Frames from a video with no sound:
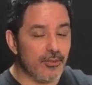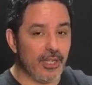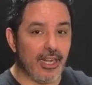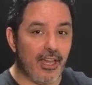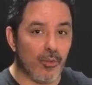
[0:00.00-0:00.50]
right
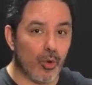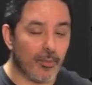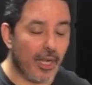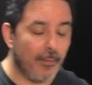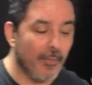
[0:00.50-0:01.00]
now, warming
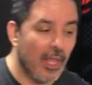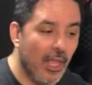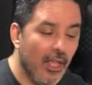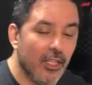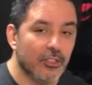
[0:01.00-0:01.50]
up.
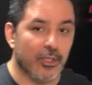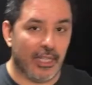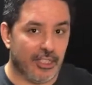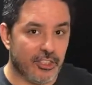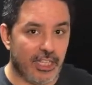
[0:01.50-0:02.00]
So now
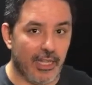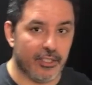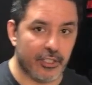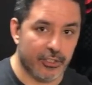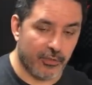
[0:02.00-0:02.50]
let's
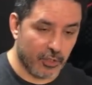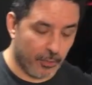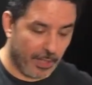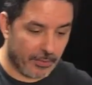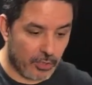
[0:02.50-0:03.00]
challenge ourselves a little
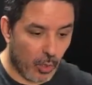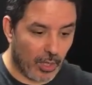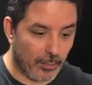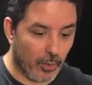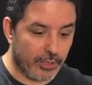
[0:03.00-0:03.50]
bit. So what
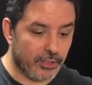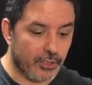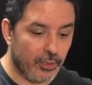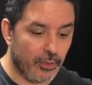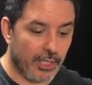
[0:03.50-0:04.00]
I'm going to
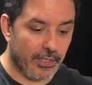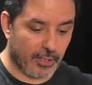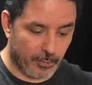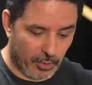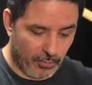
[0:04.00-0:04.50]
do is
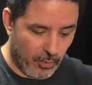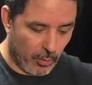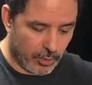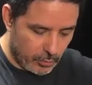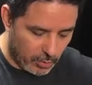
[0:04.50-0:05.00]
I'm going to
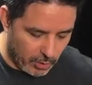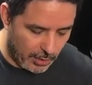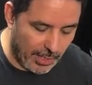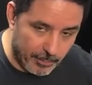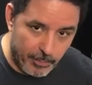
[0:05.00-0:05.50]
forward twirl
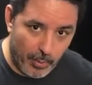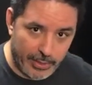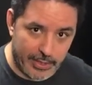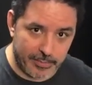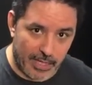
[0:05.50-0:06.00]
and
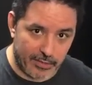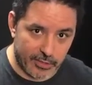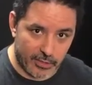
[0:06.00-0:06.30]
point them down to the